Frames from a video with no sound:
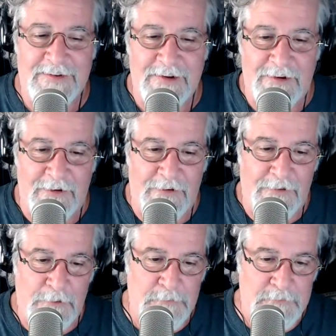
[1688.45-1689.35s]

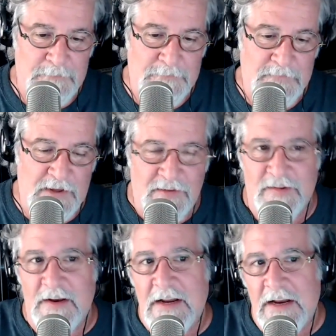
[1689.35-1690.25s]
an
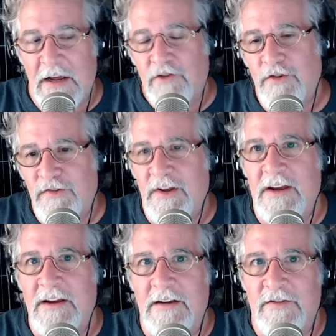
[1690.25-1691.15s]

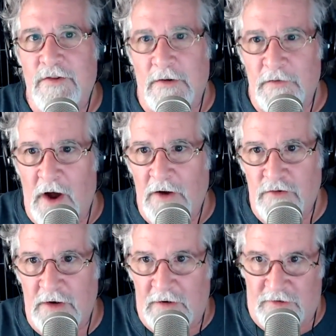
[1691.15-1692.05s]
interesting sort of
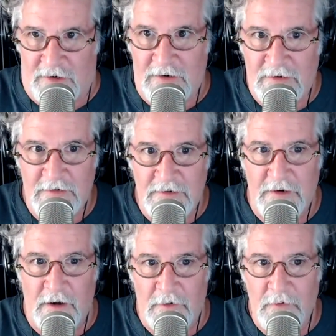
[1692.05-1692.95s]
contradiction, you
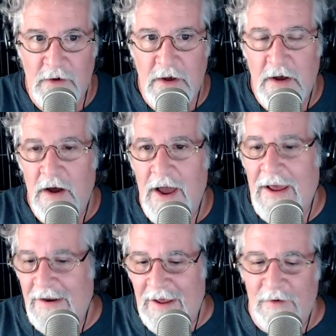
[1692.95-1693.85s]
know?
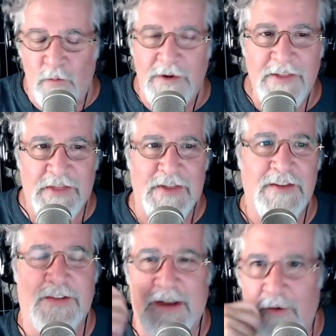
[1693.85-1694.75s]
And one of the things
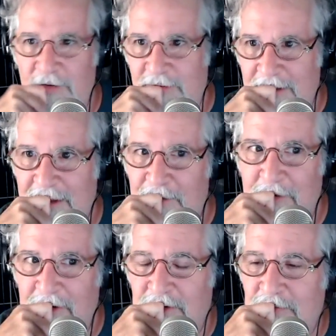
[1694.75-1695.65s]
that I was thinking
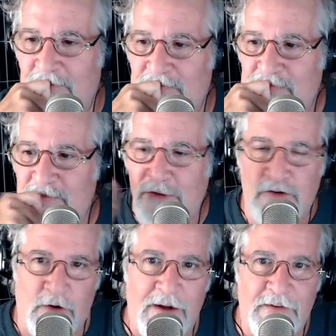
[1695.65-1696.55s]
about
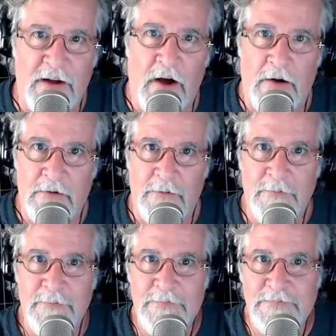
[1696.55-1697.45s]
driving home
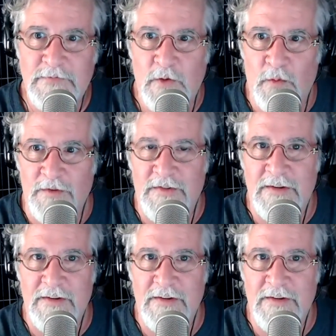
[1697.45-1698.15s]
was